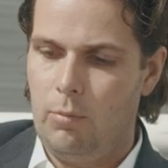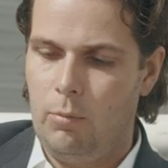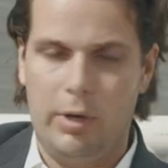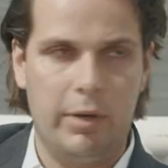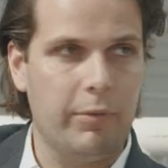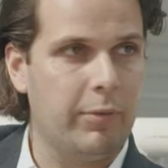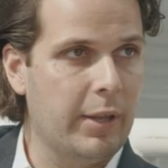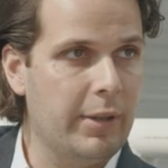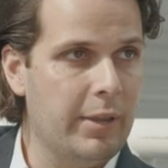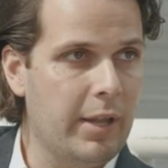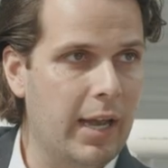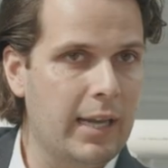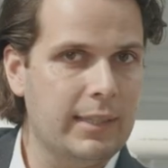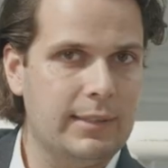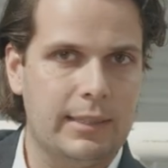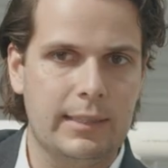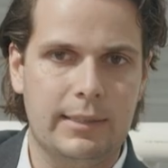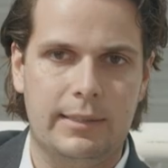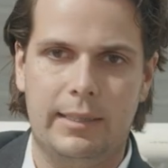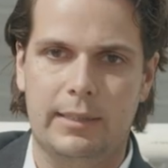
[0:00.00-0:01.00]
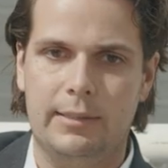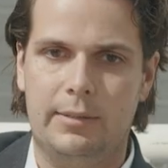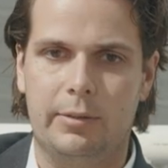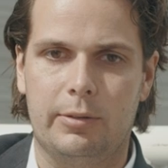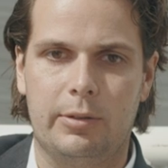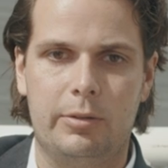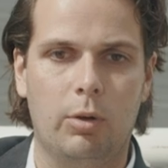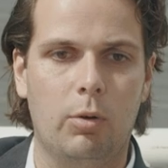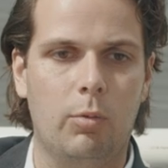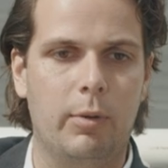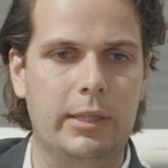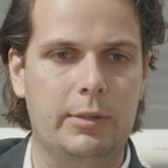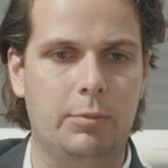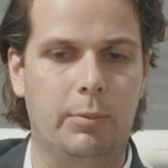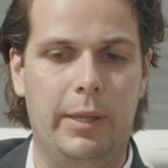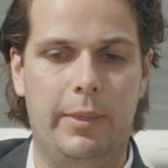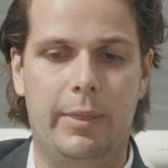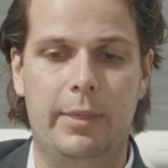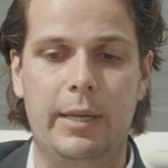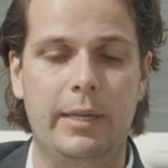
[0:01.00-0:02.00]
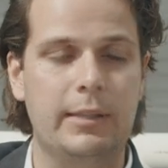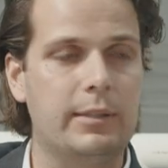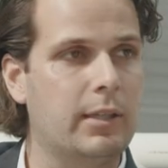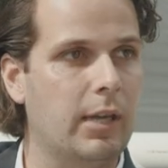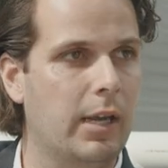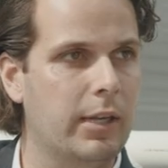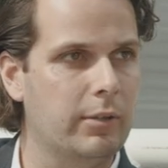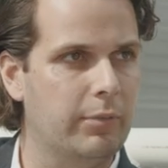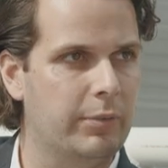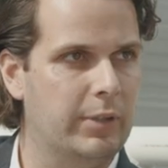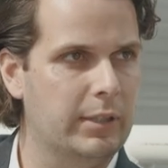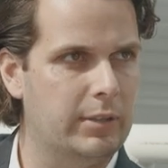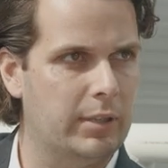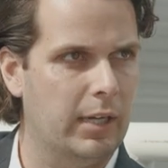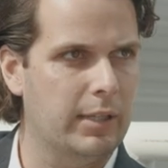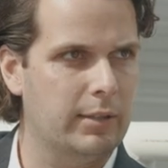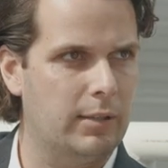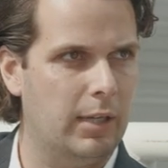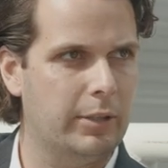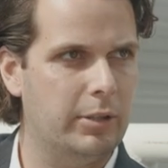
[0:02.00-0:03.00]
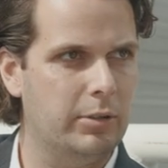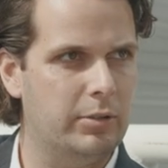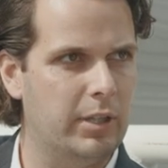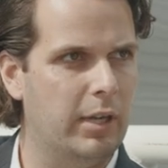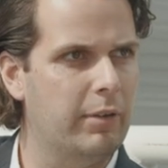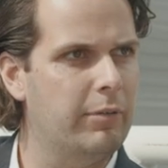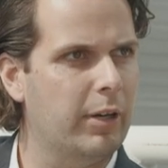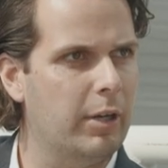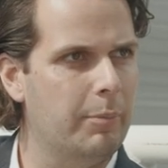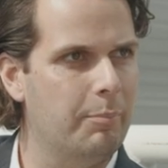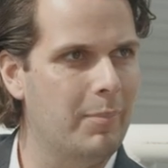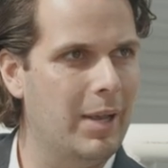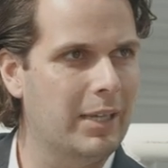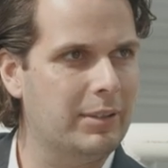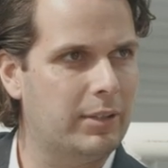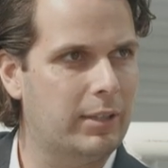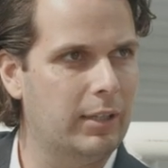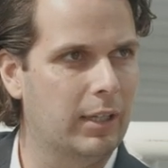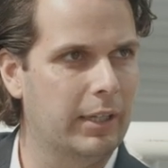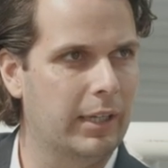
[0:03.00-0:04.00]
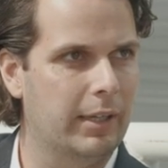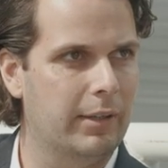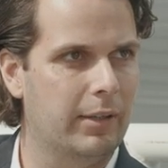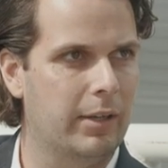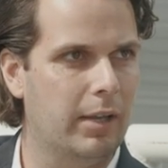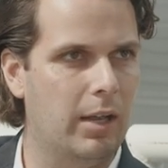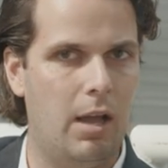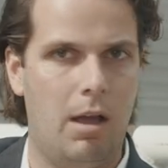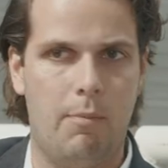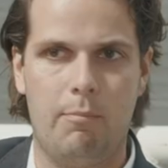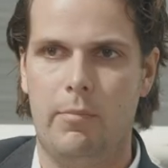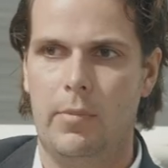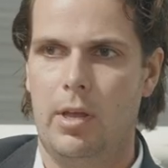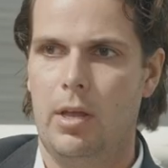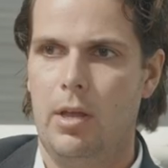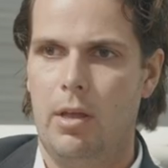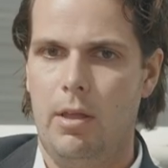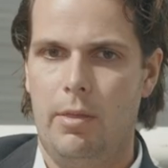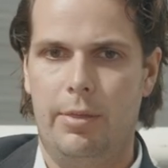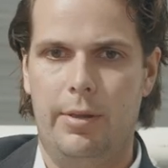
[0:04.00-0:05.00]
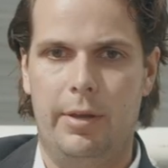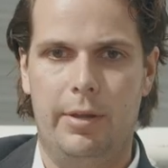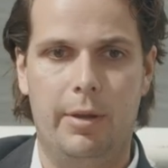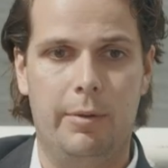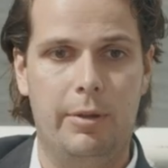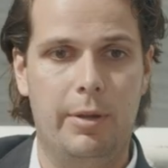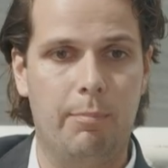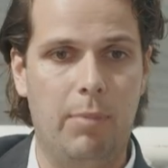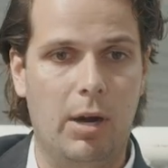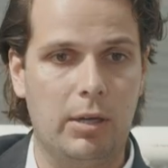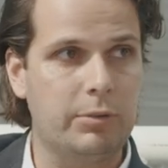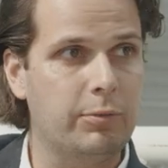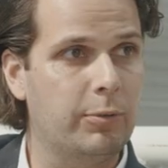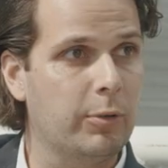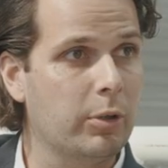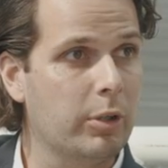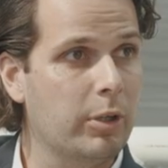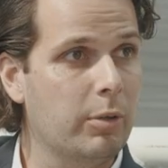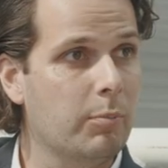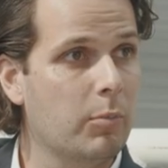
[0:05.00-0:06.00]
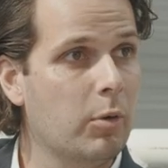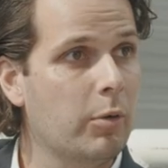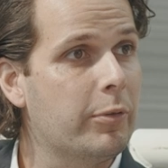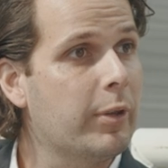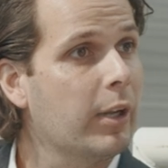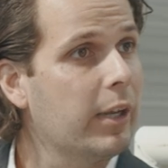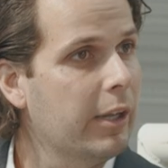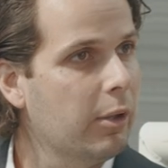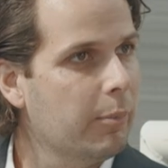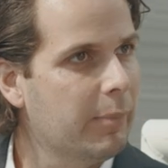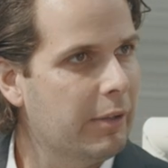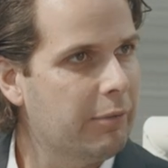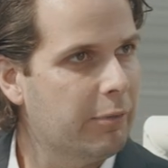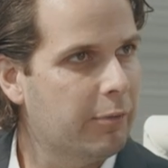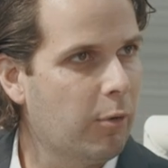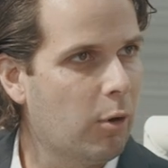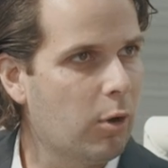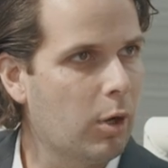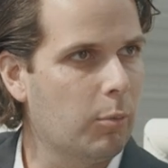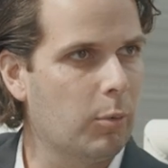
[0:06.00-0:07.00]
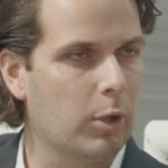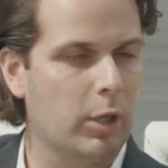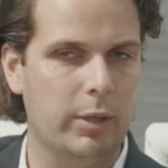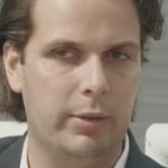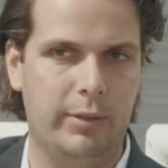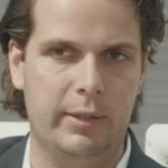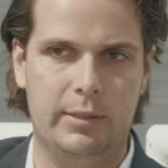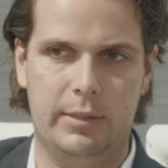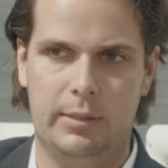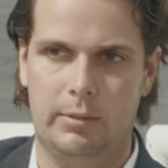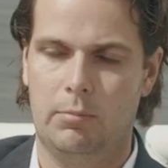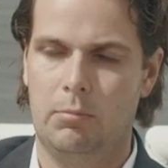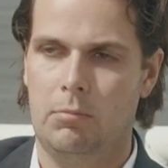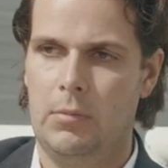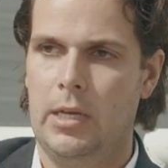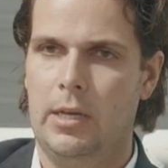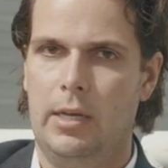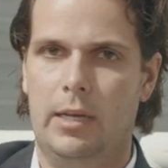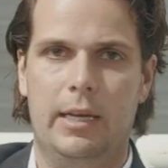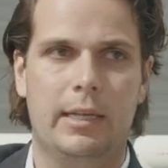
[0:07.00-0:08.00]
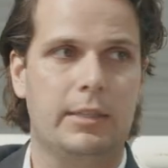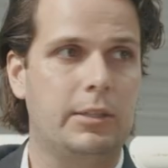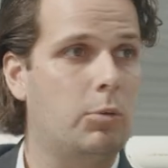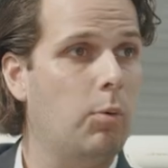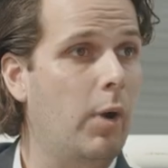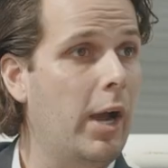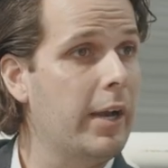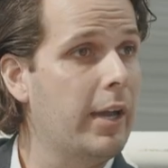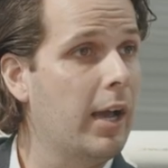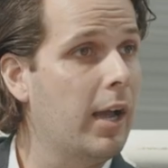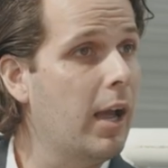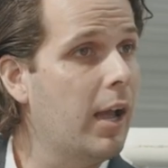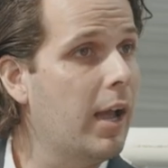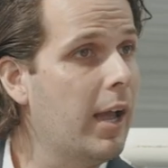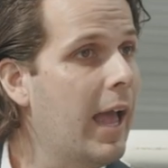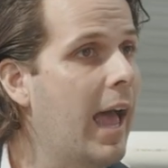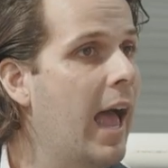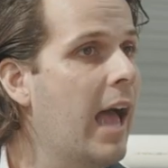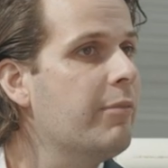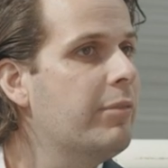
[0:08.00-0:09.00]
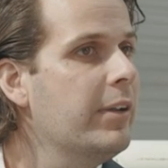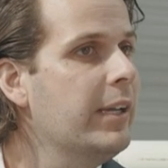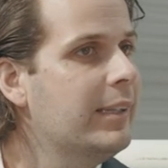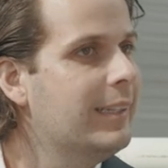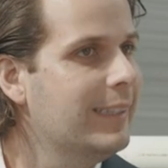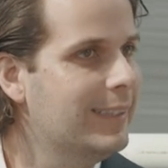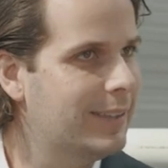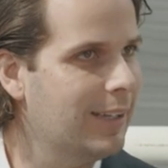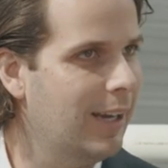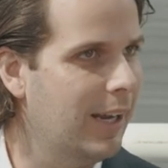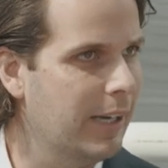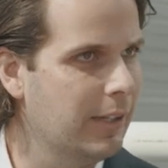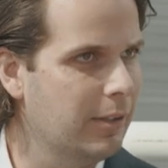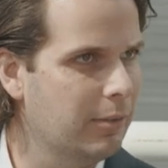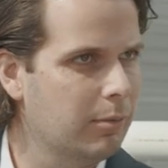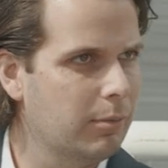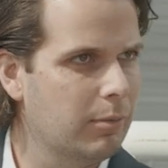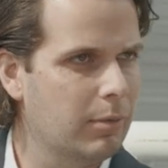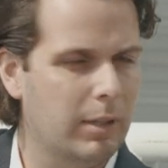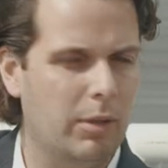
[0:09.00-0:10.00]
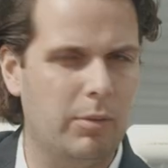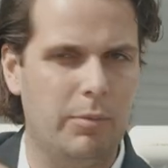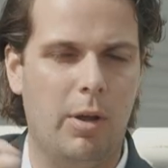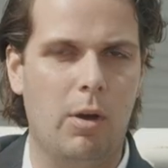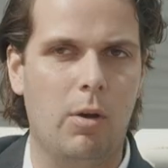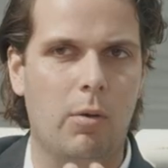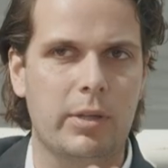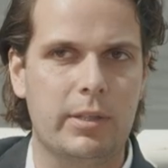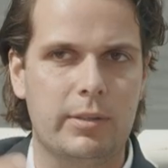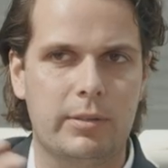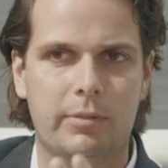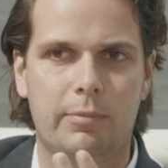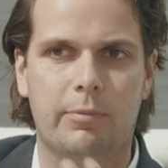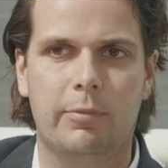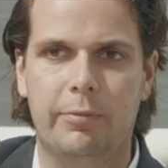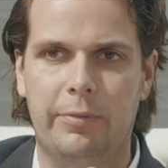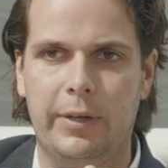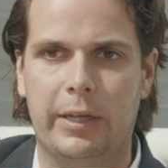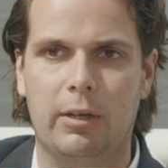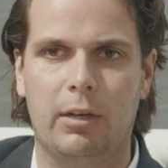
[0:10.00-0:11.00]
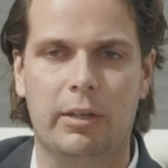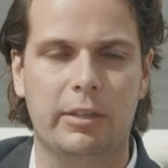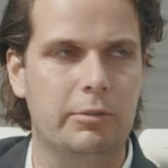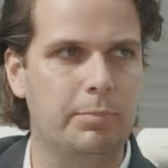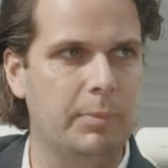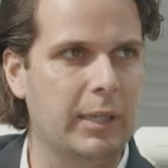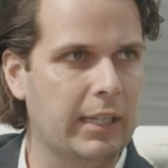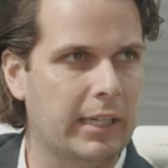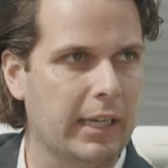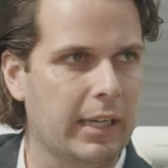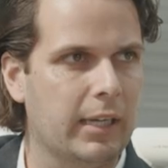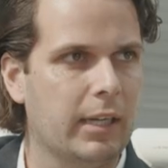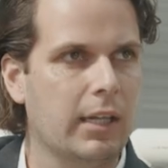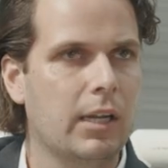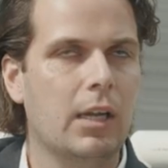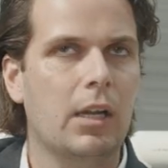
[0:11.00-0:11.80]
one of the nice things is there's always with these kind of designs, like you say, very masculine. Um, the, the, the box volume moved a little bit forward. It's, it's quite a, a heavy design, yeah. although it's figuratively speaking.